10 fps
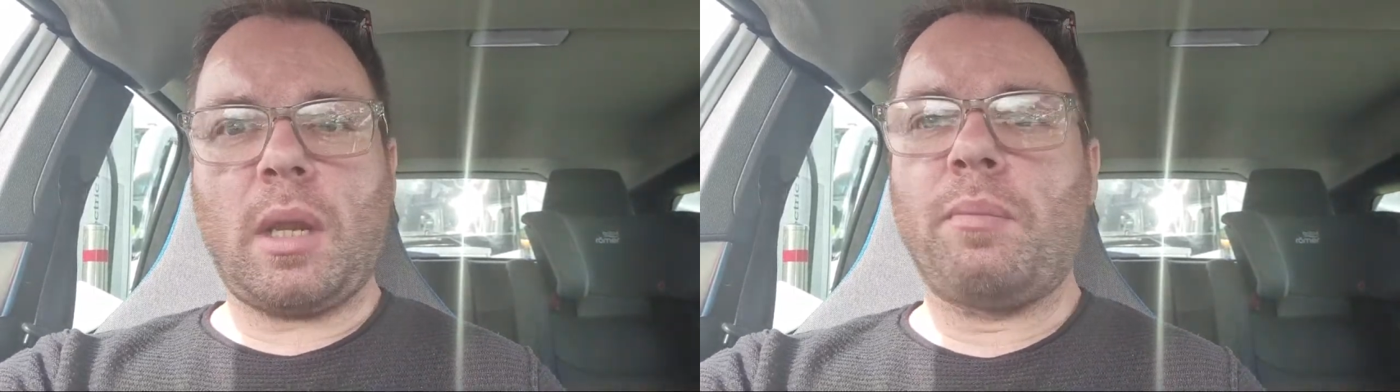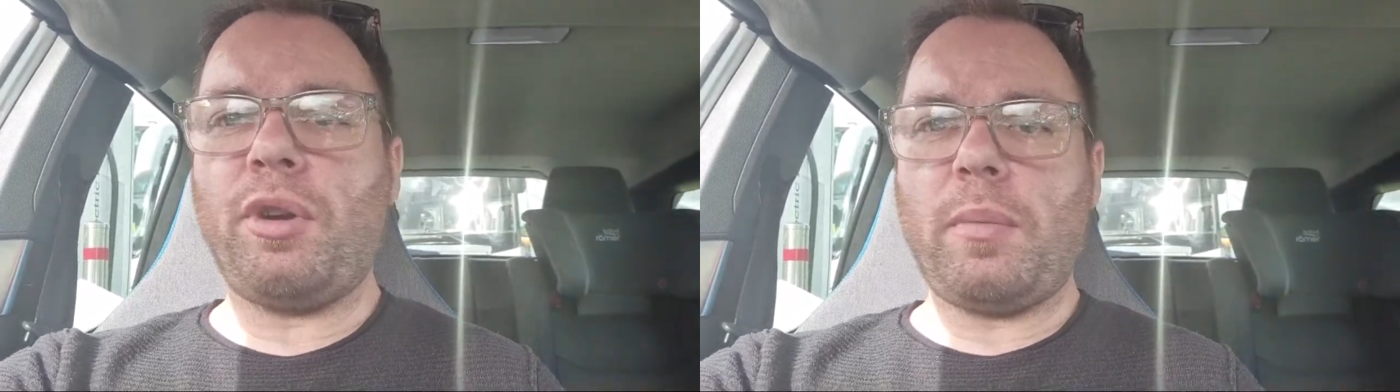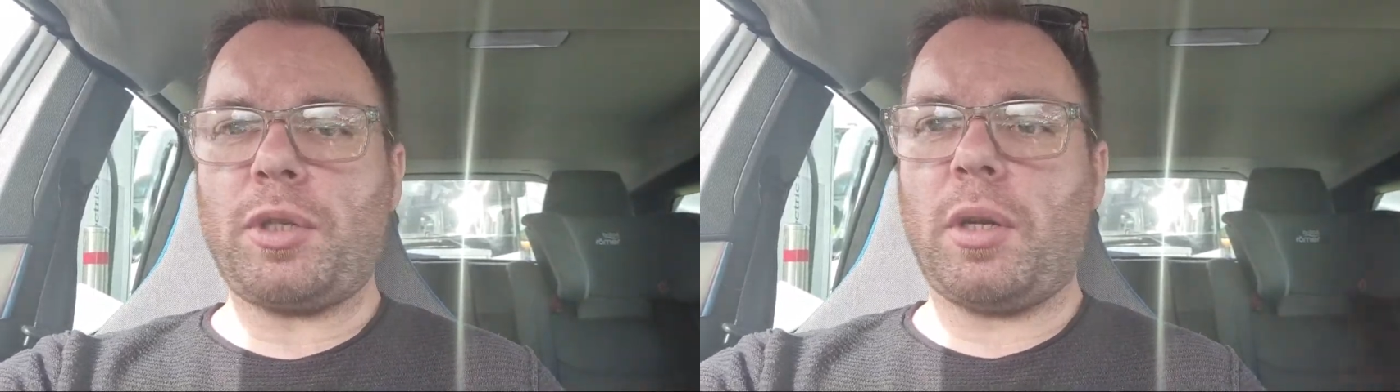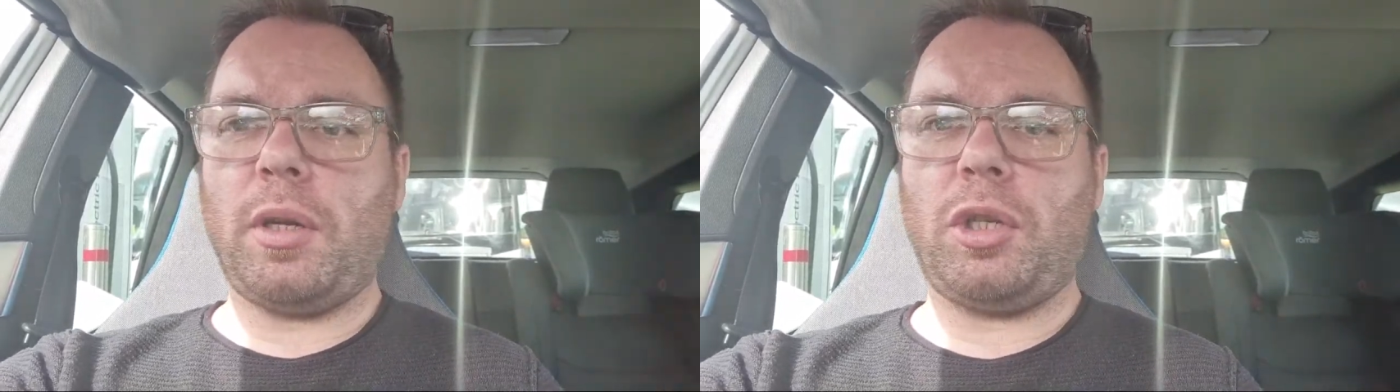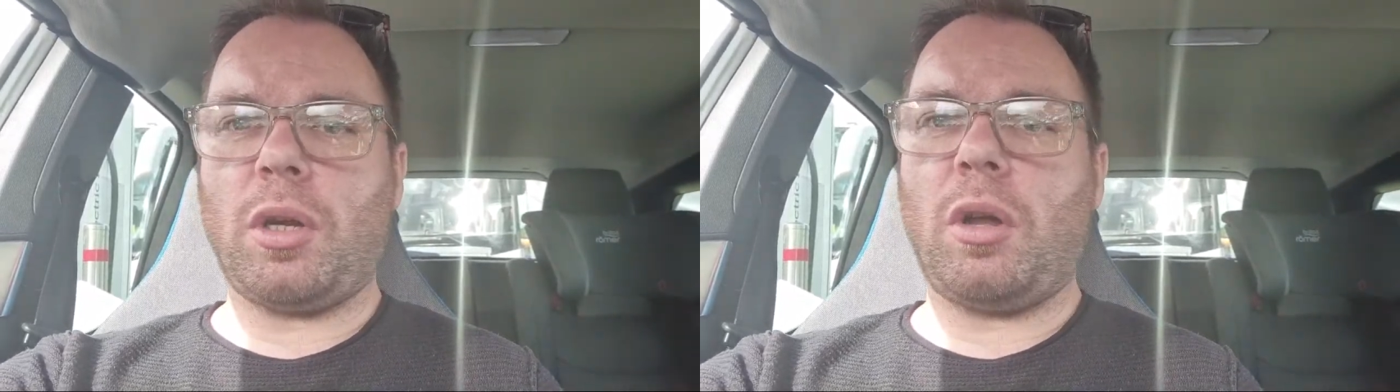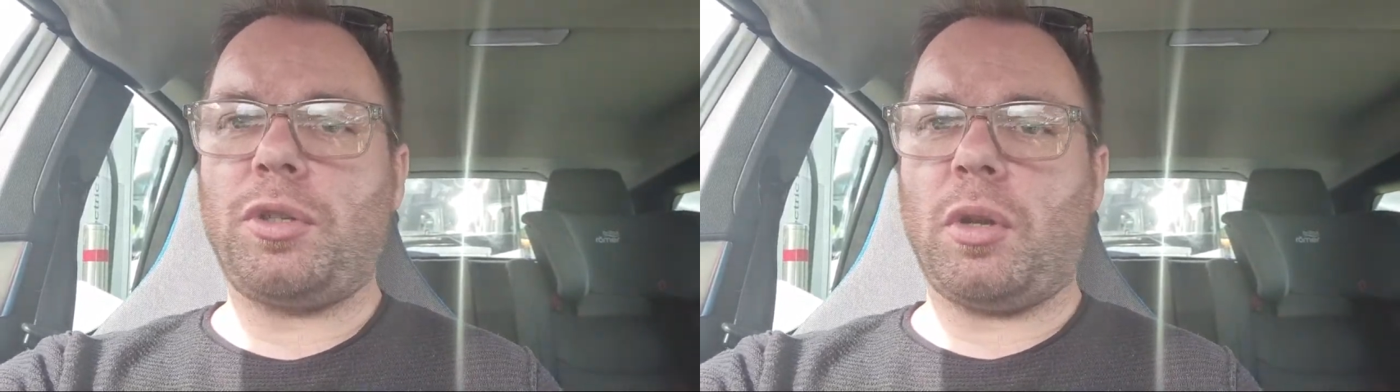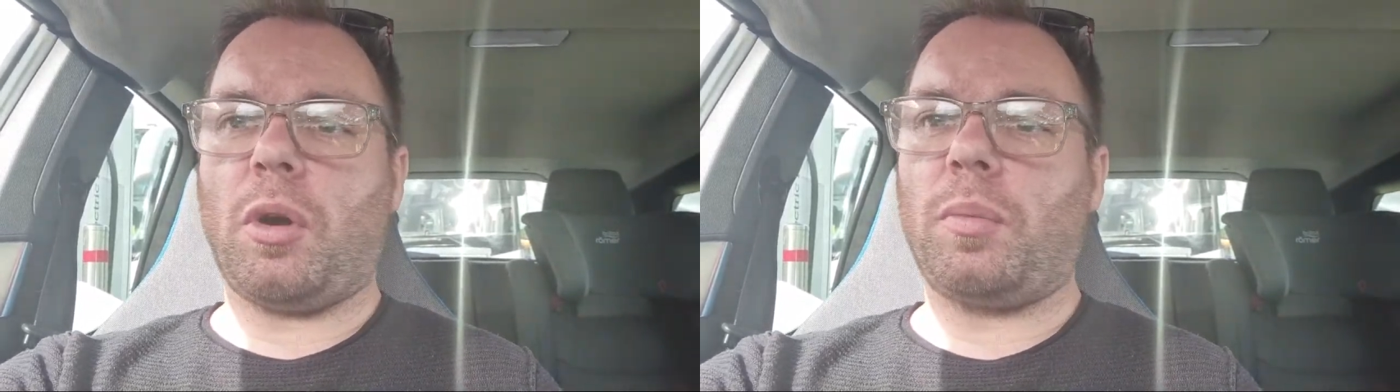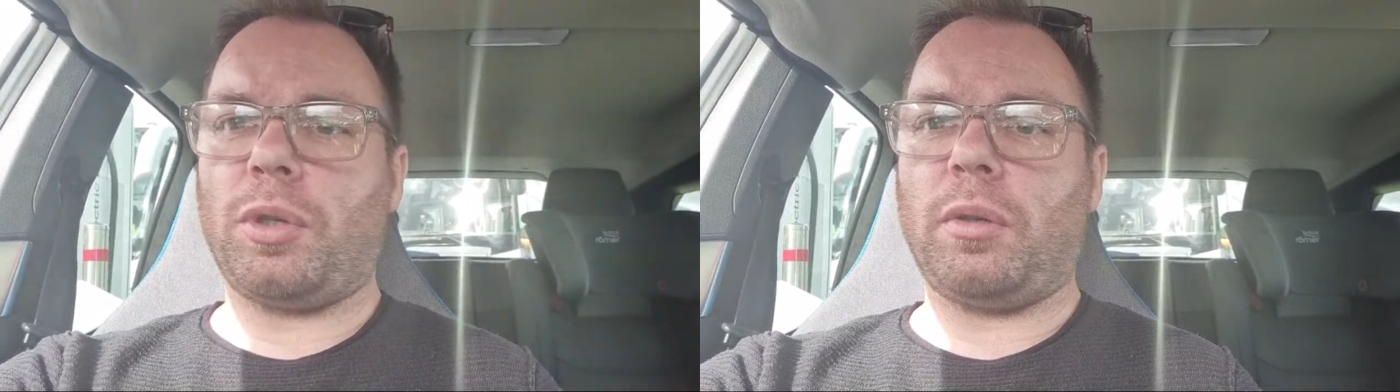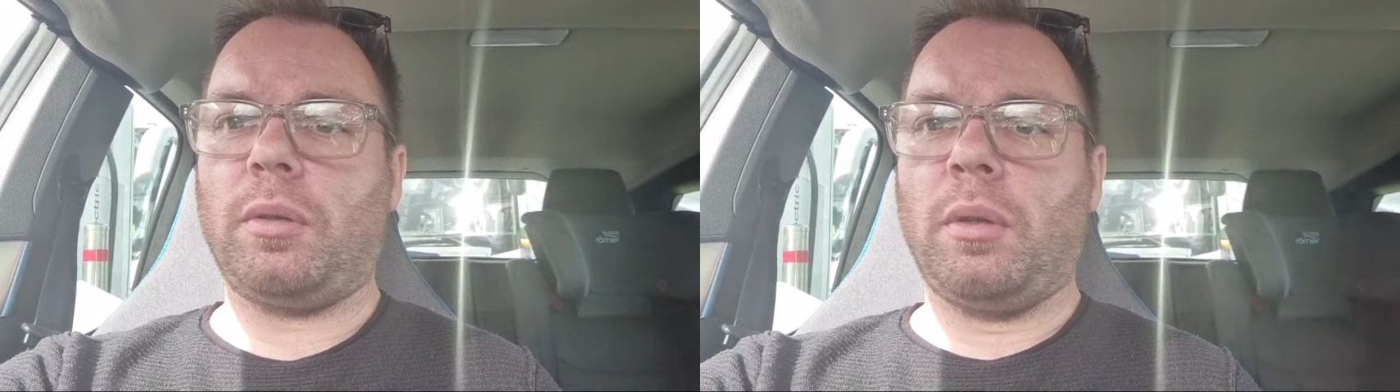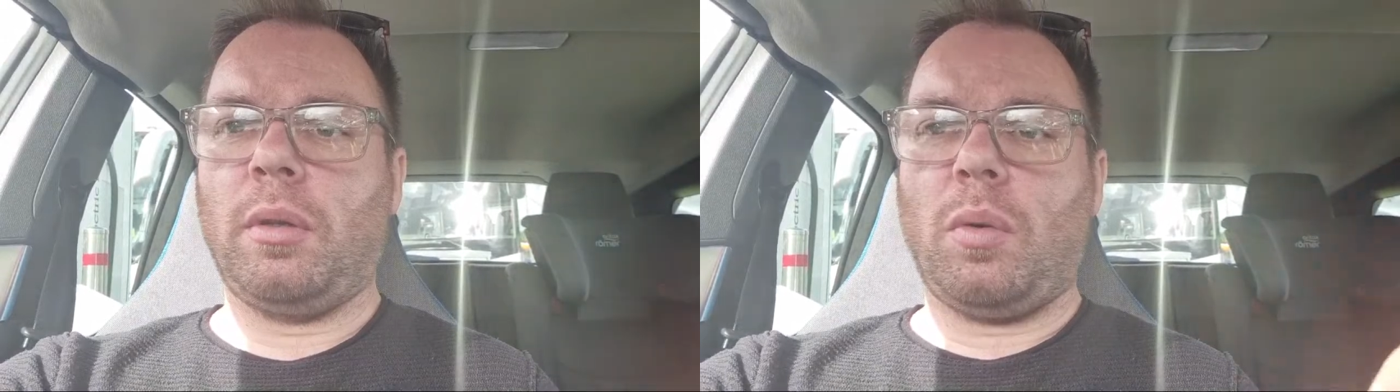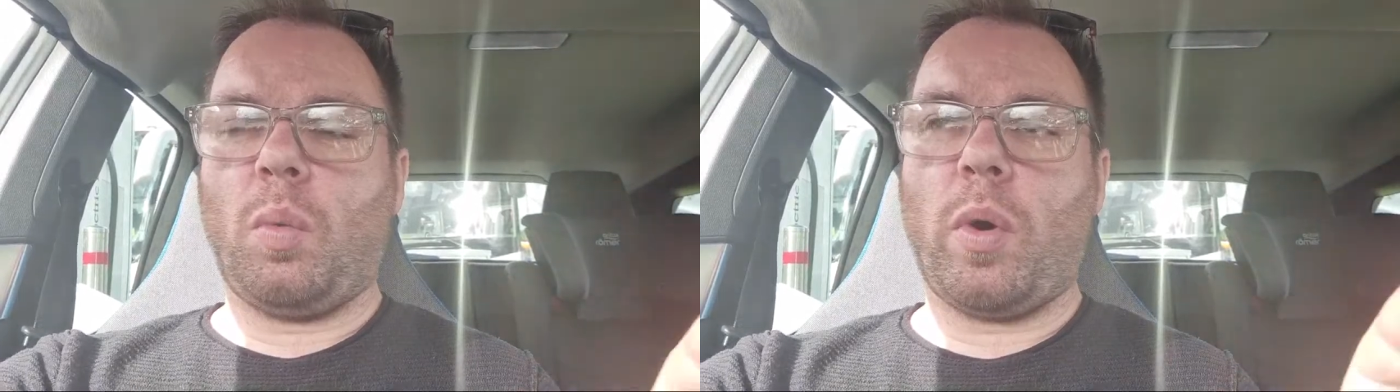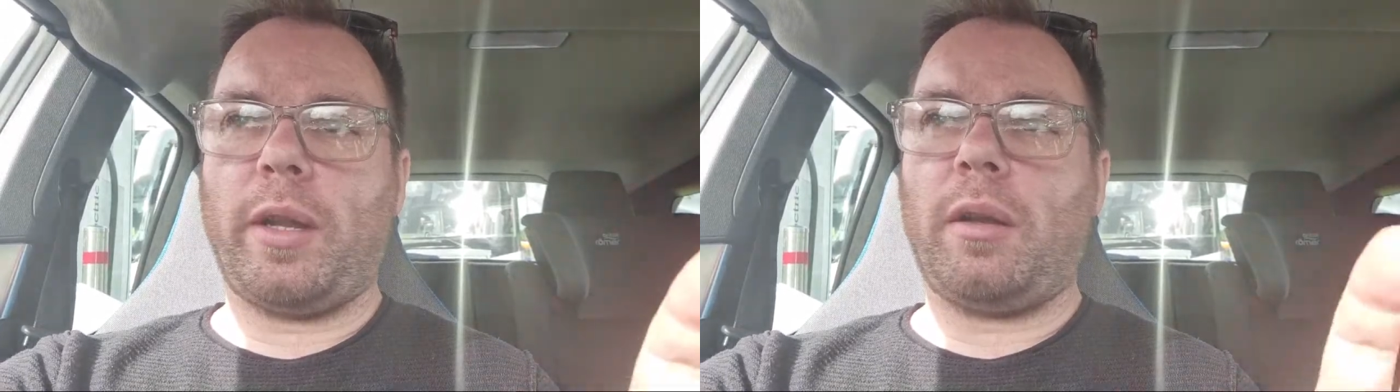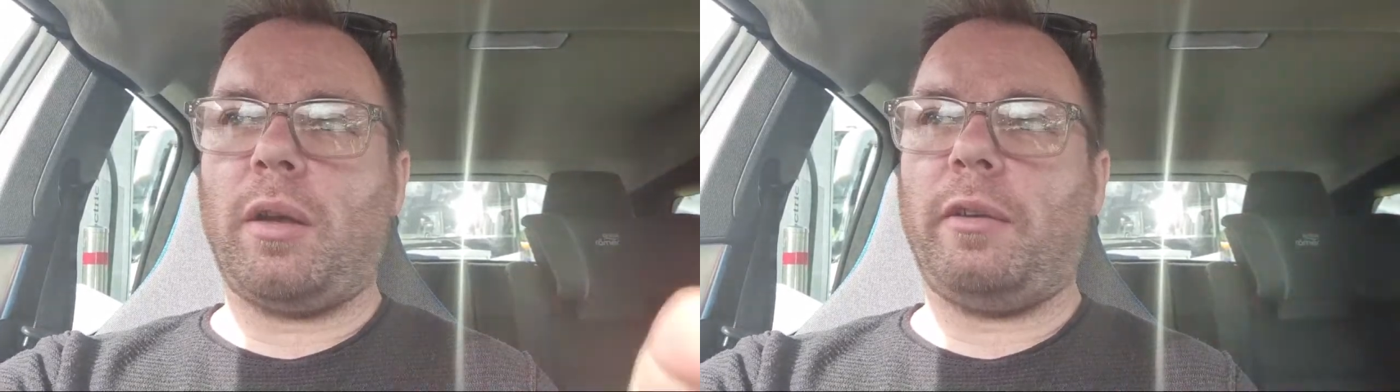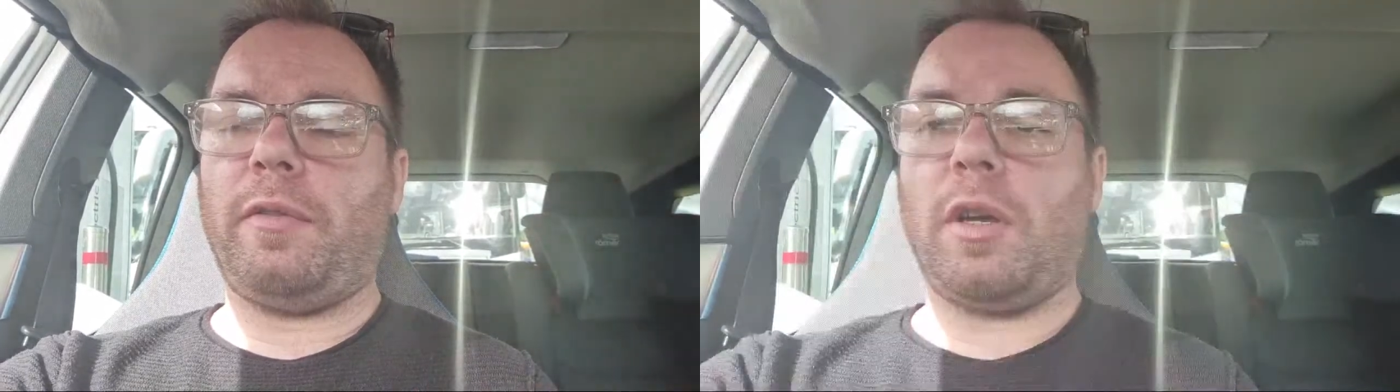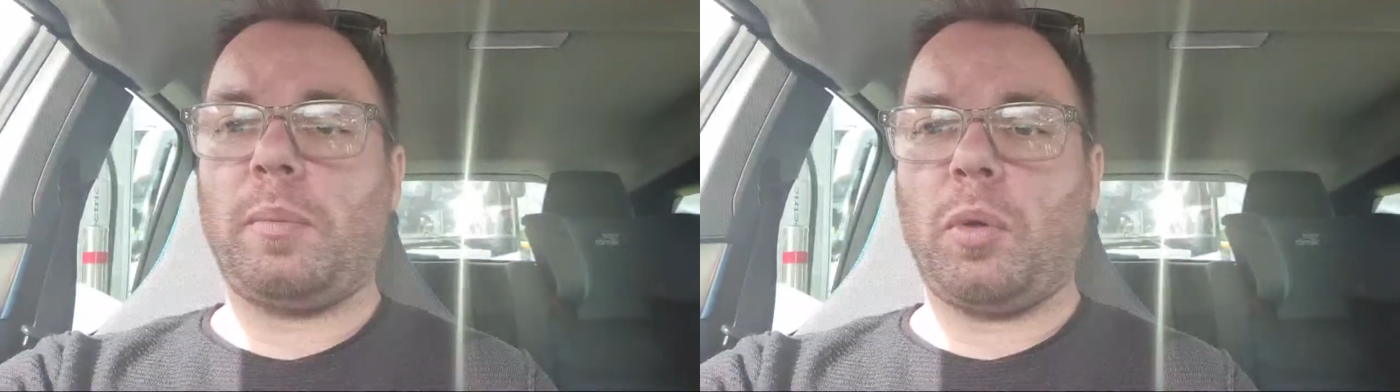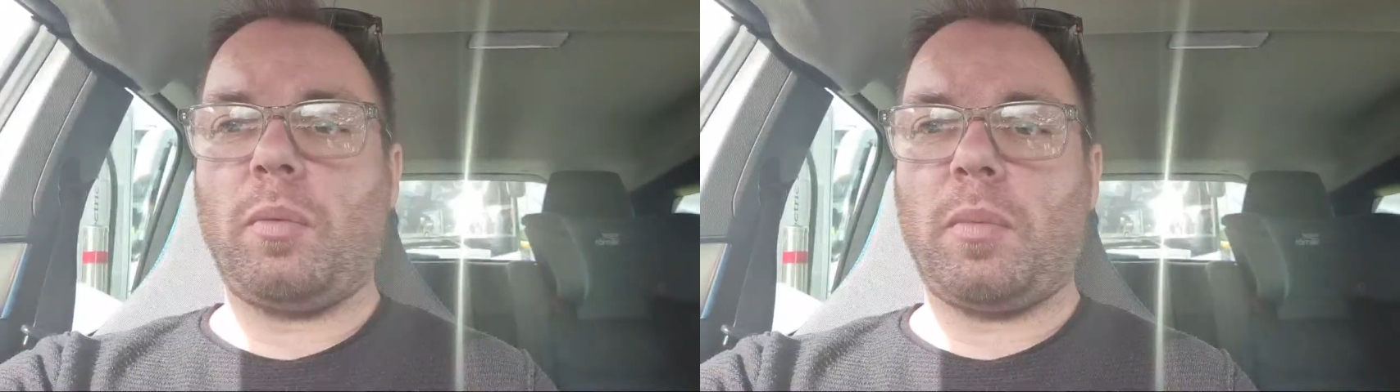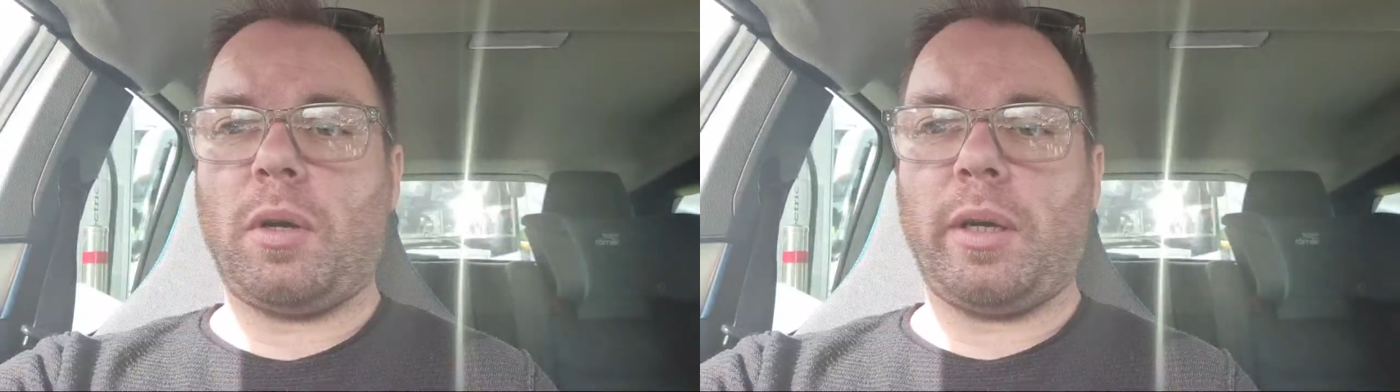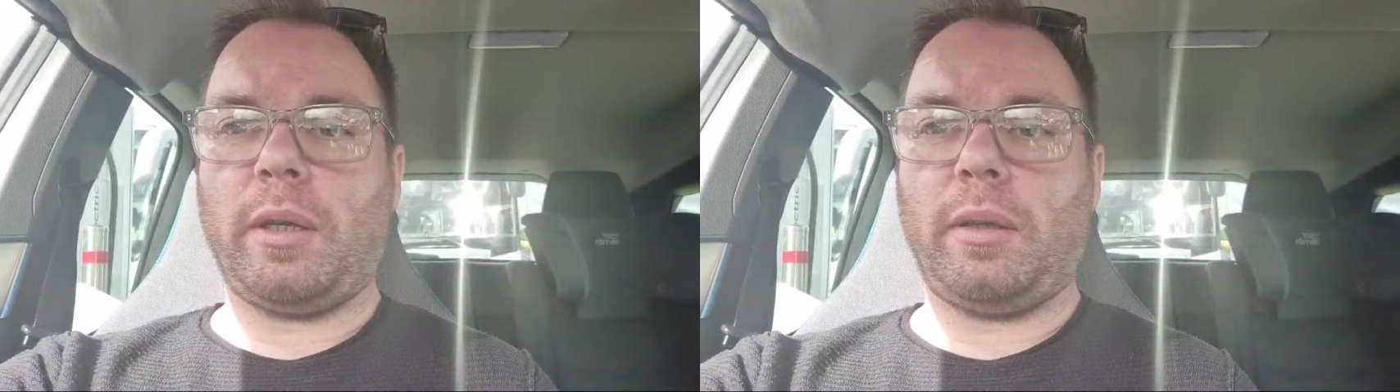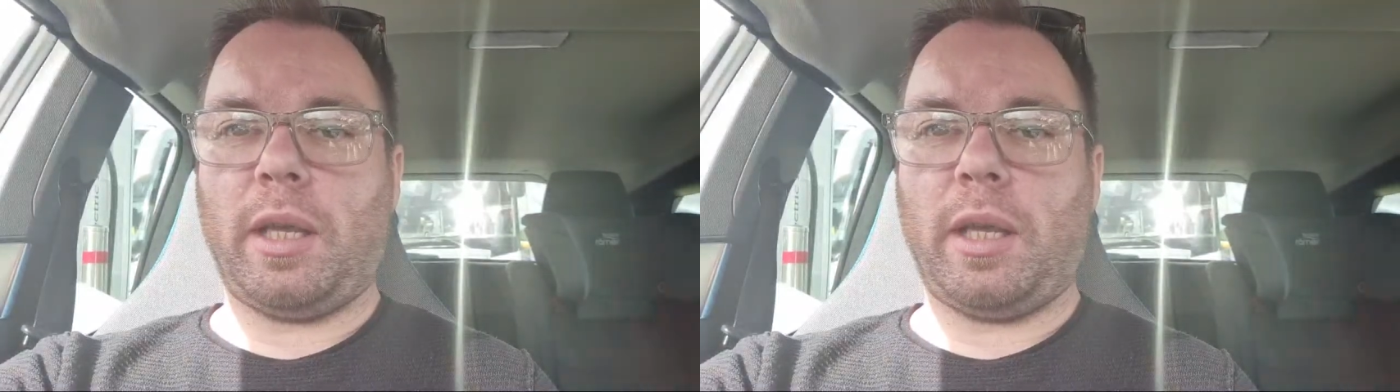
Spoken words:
pretty much only charging option when I first bought my